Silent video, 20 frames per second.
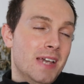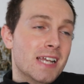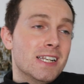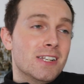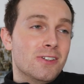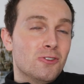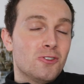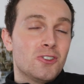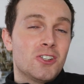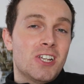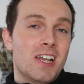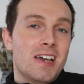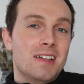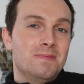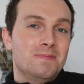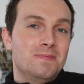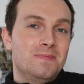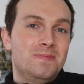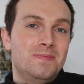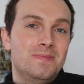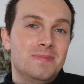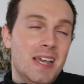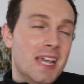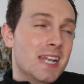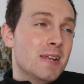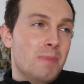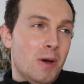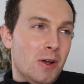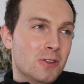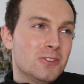in a nutshell,
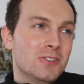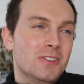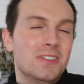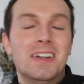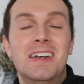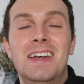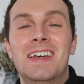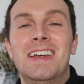in a bottle.